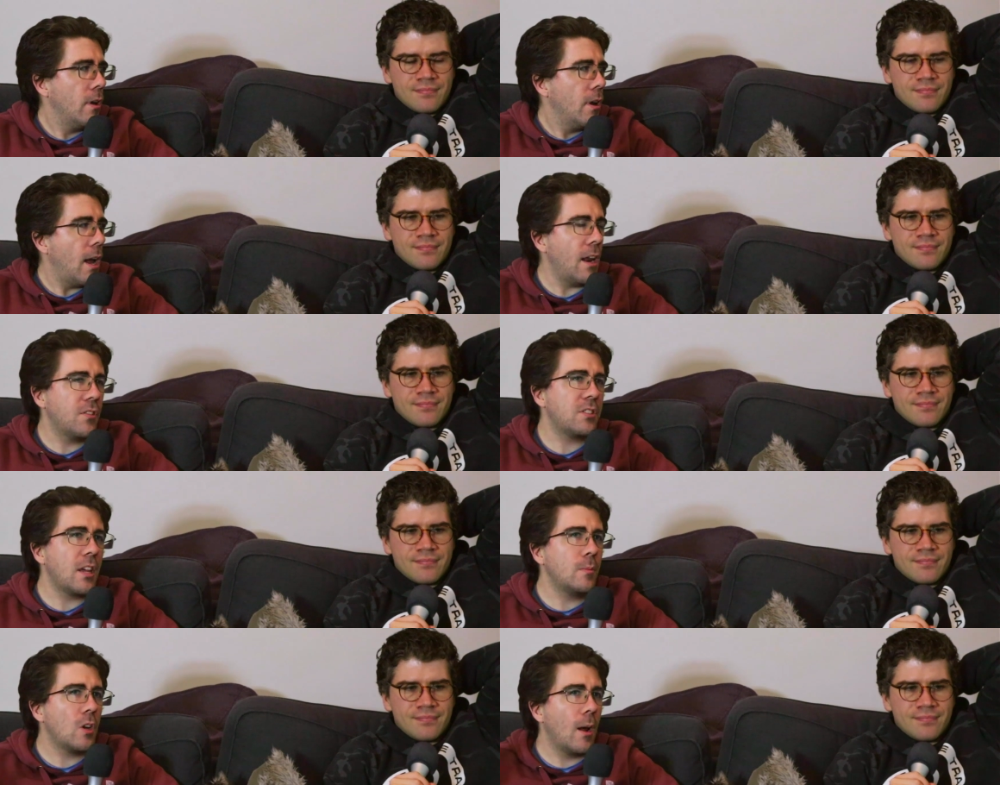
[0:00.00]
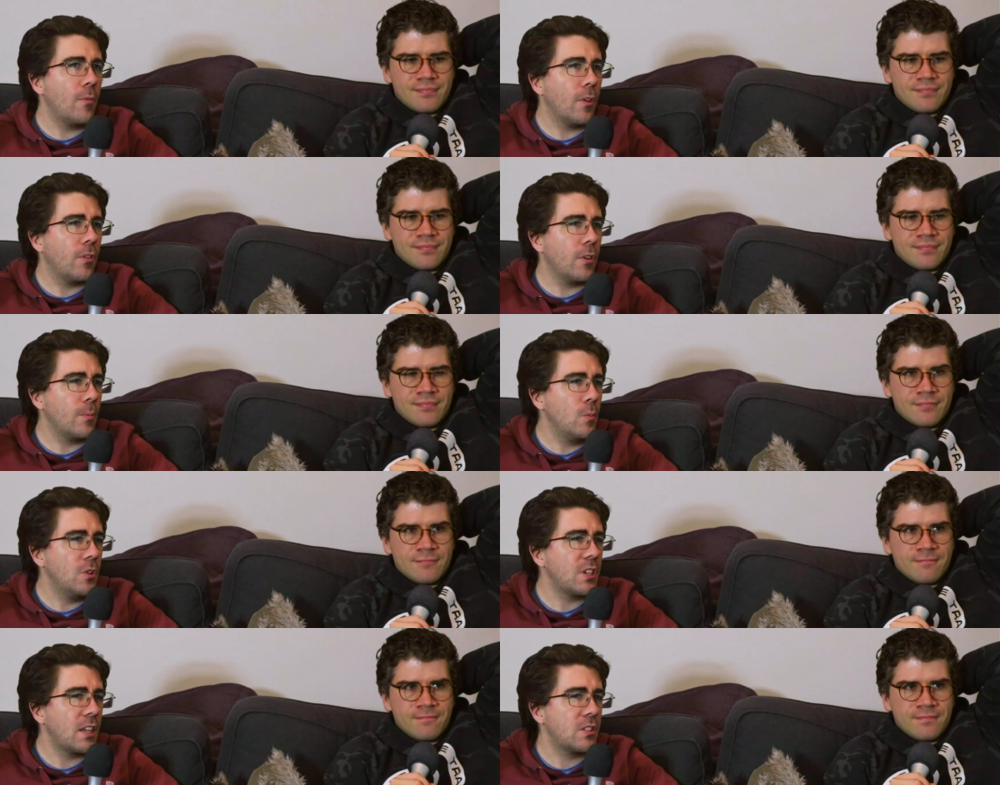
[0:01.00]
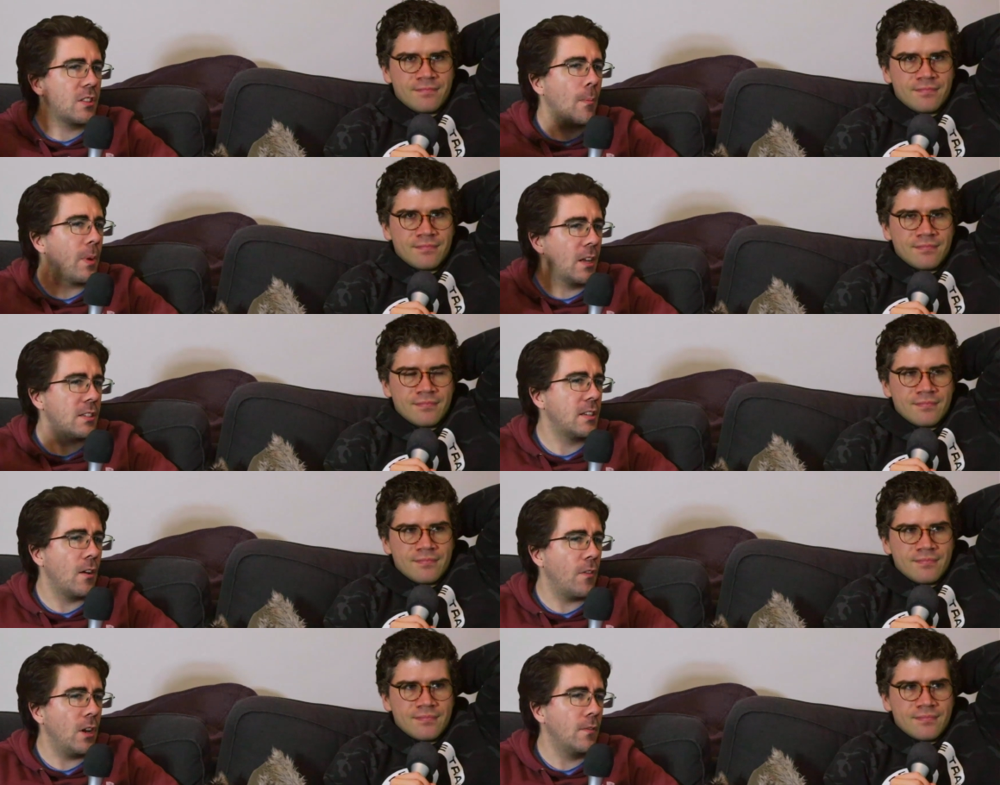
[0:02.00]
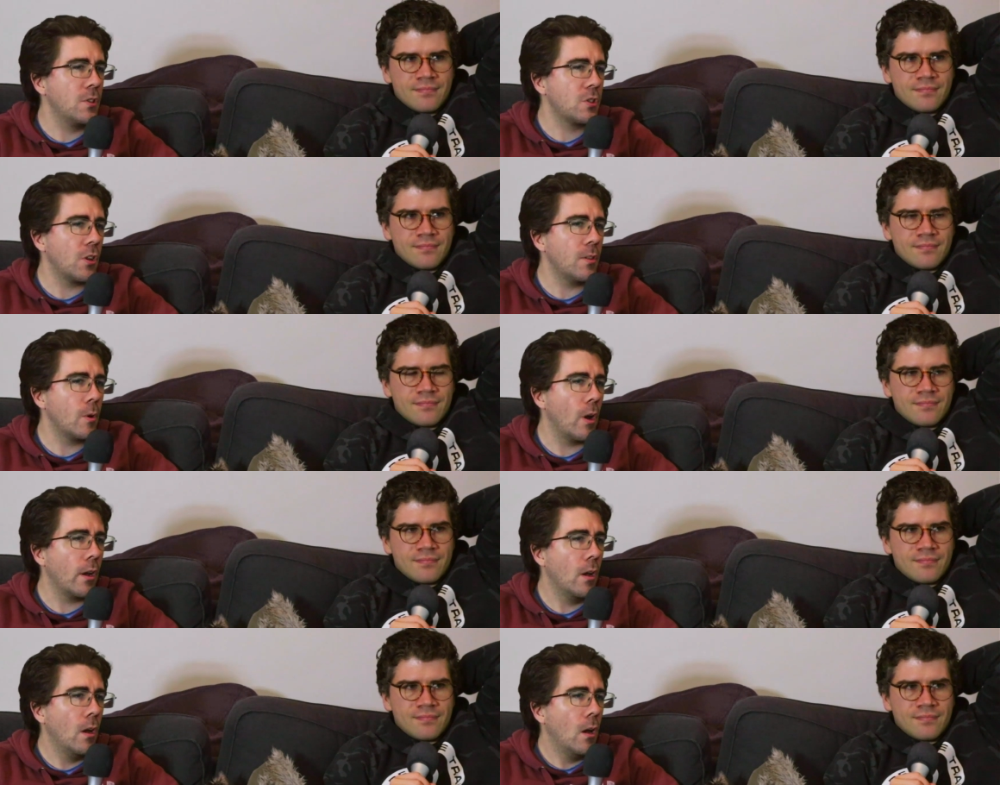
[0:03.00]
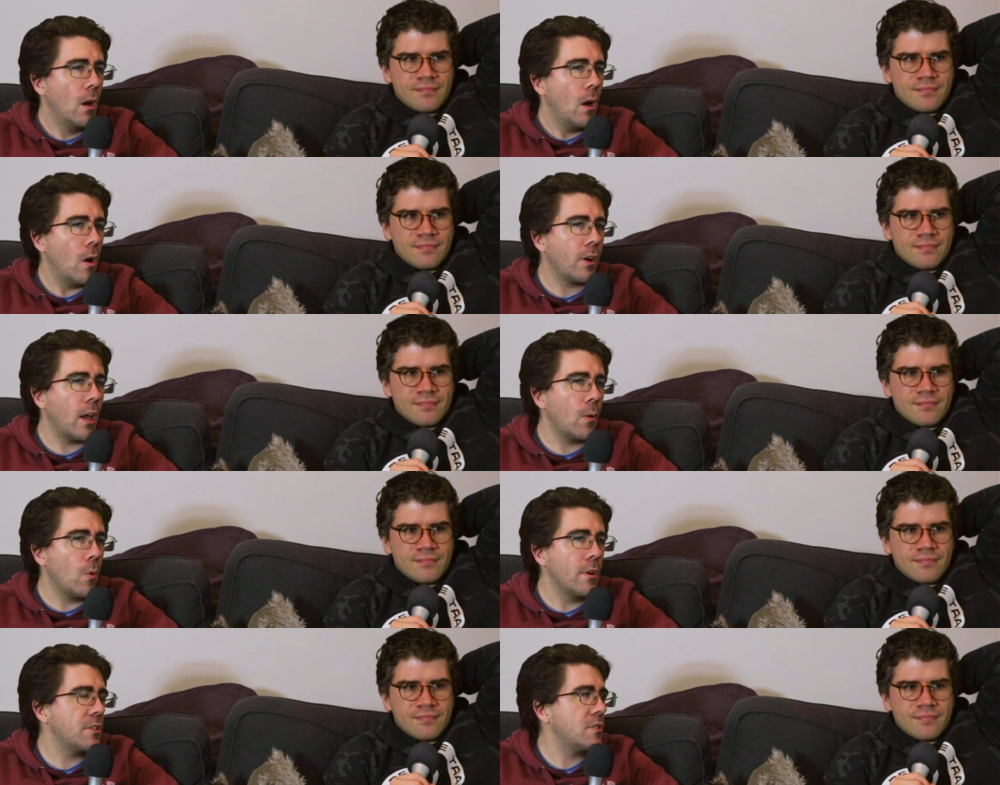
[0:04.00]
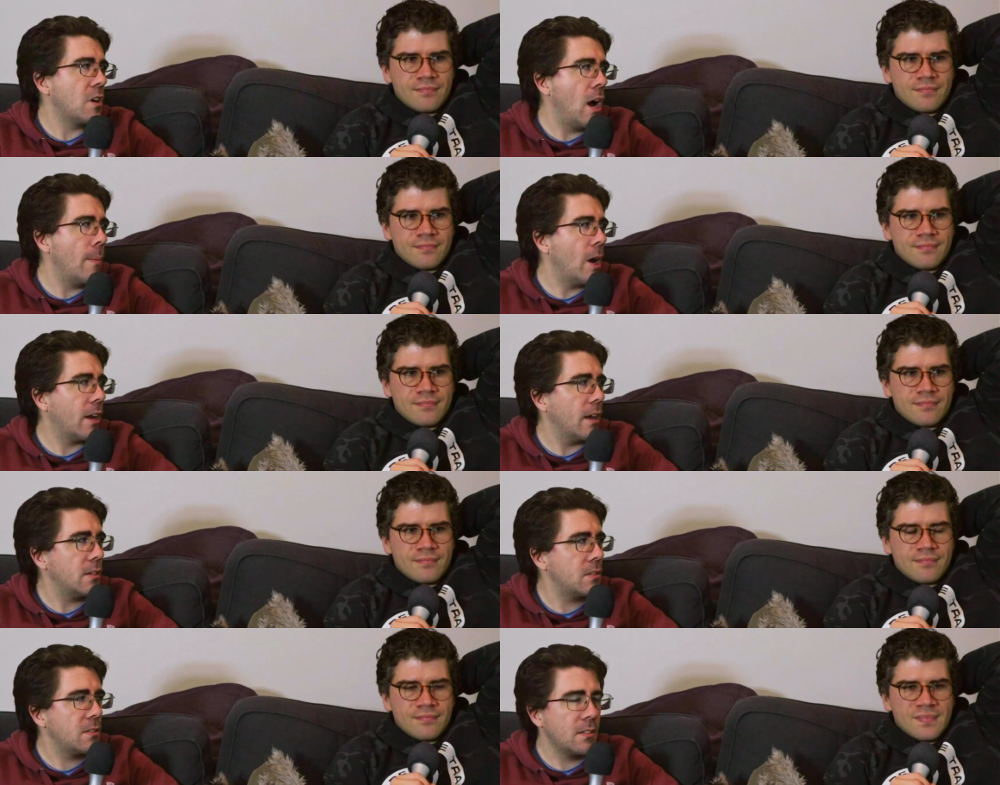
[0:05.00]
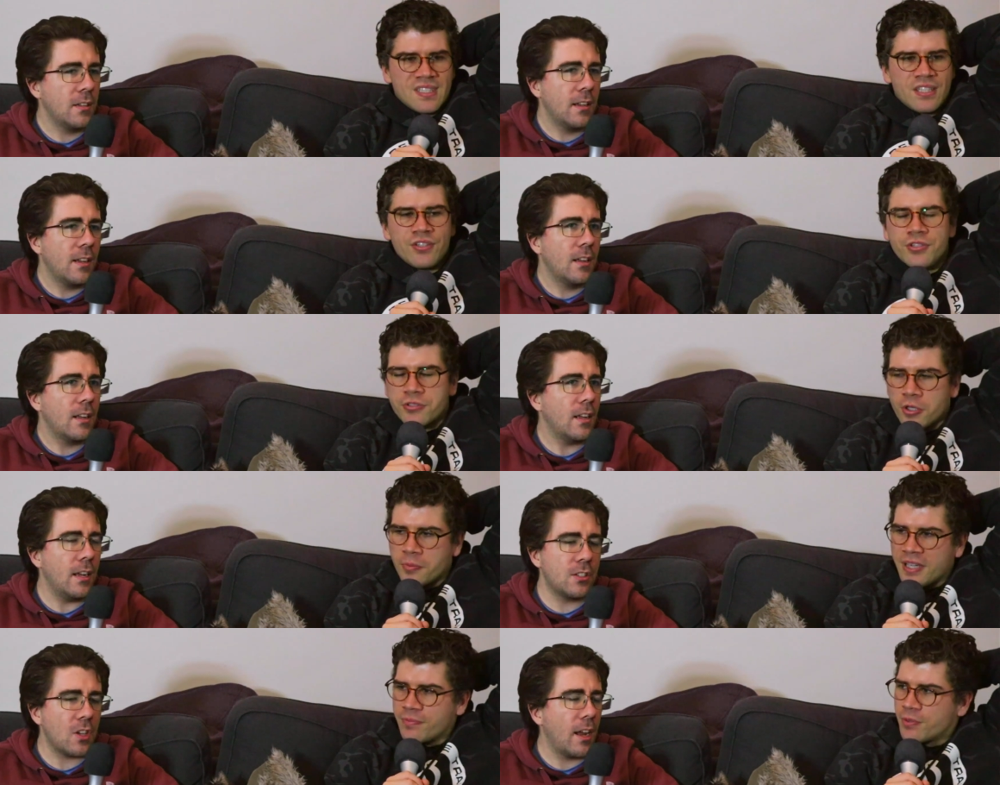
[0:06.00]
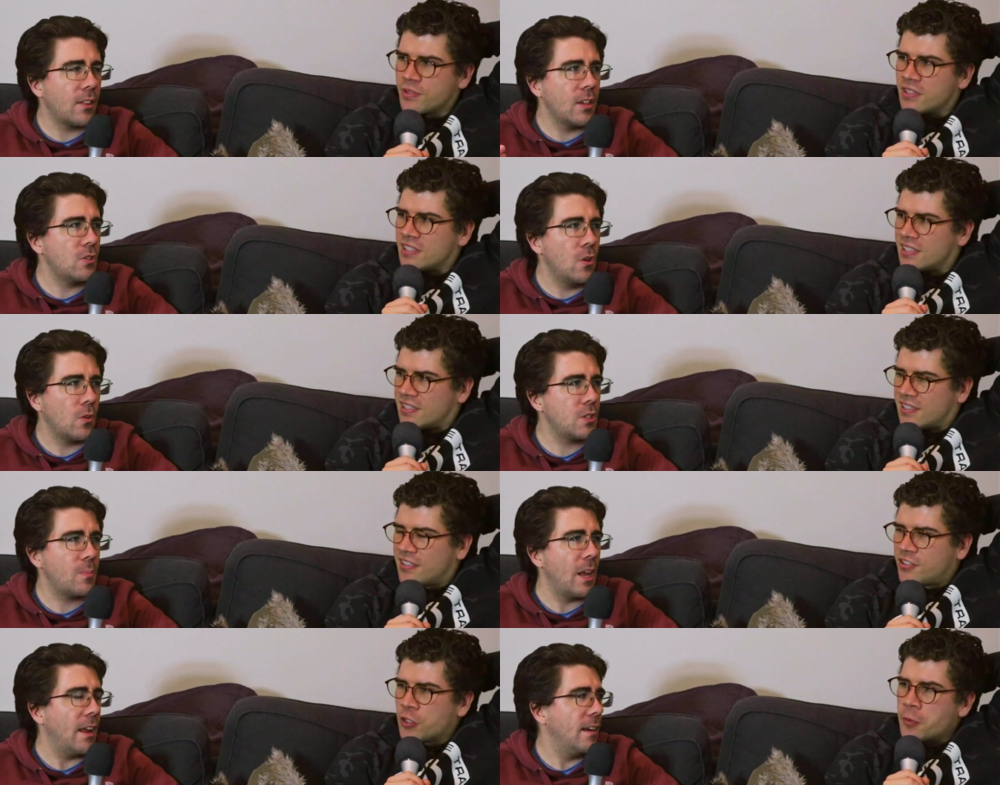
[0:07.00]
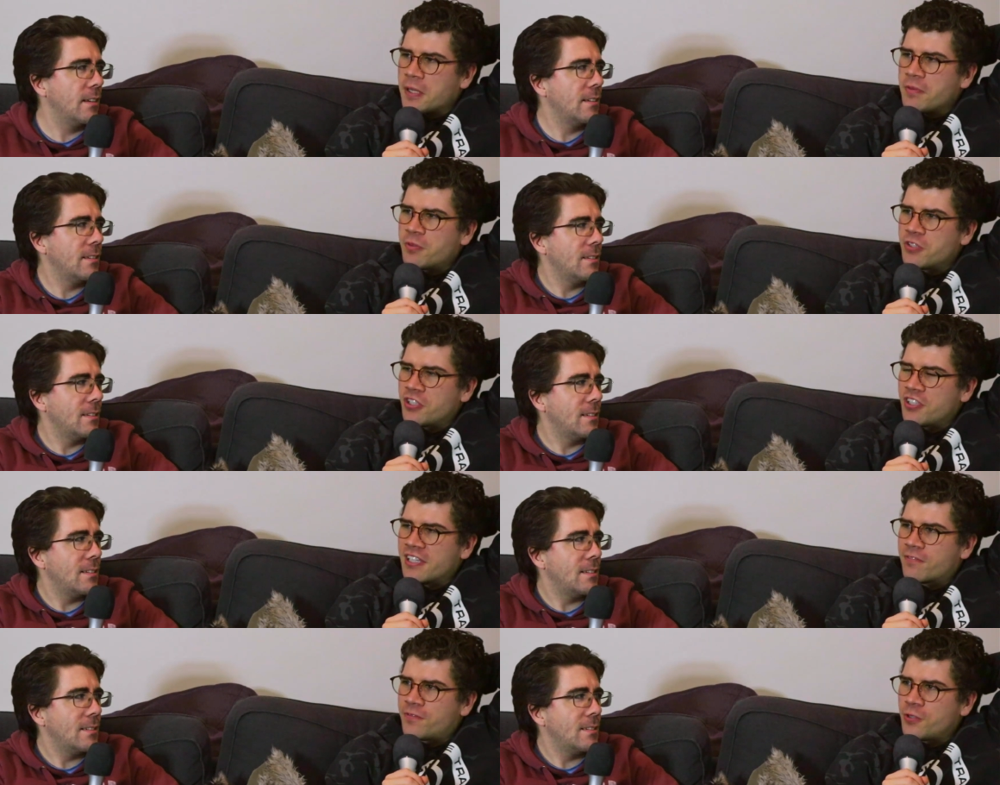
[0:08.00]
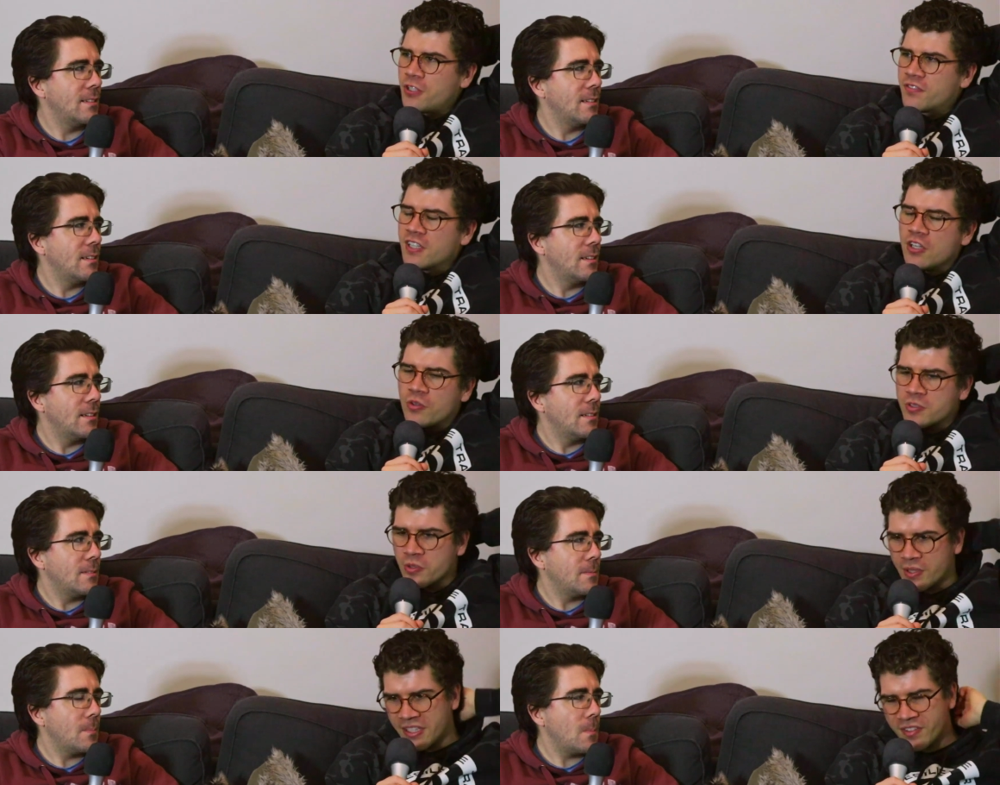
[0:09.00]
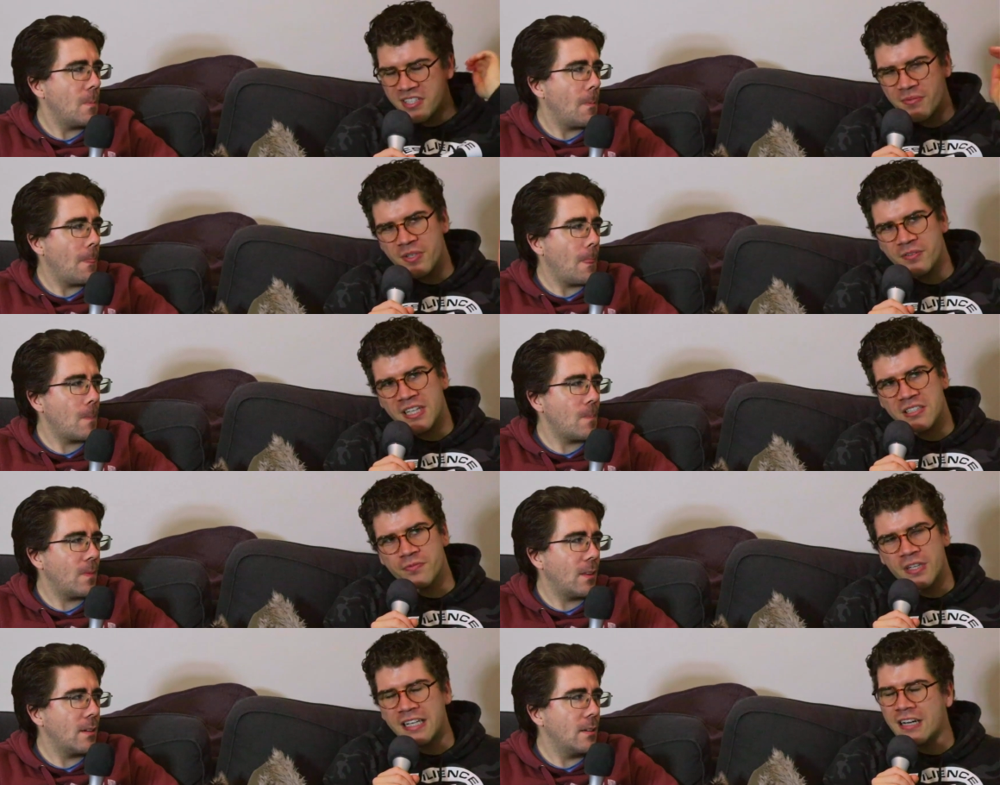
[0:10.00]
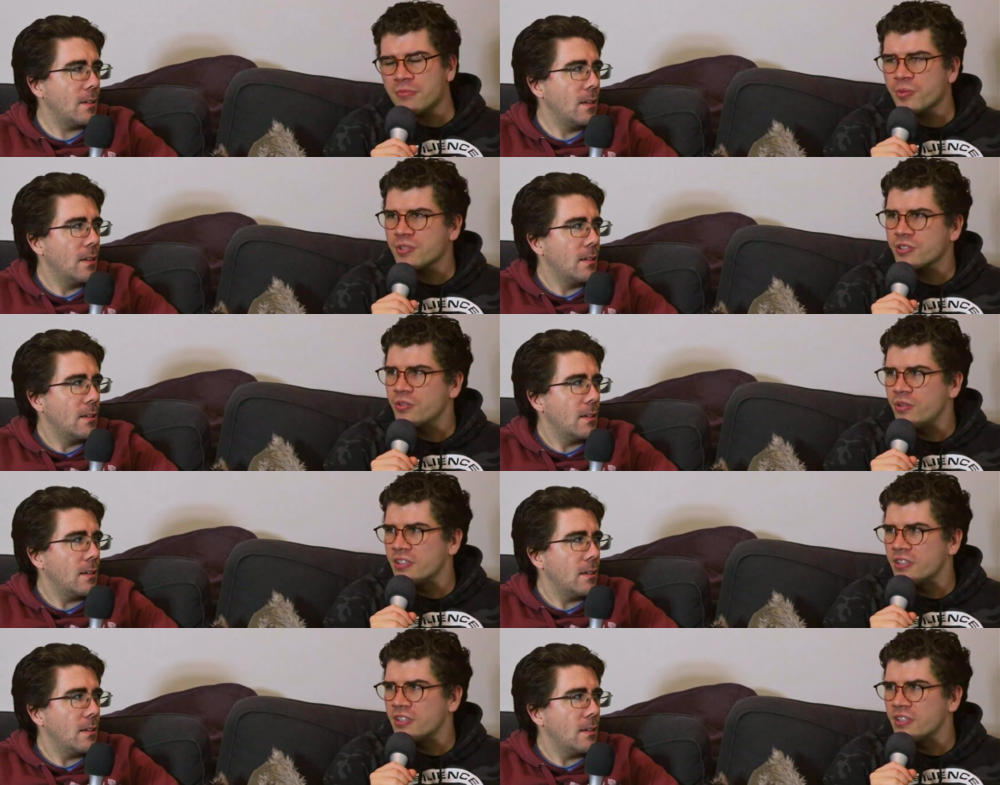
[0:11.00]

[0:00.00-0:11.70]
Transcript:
Speaker 1: and at the same time the the music is thumping and stuff, and you've just got them going, okay, one at a time, I guess.
Speaker 2: You know, two it's people. Like there's no speed. Two people though, like fall off. Also, whenever someone gets, I can't remember what's called.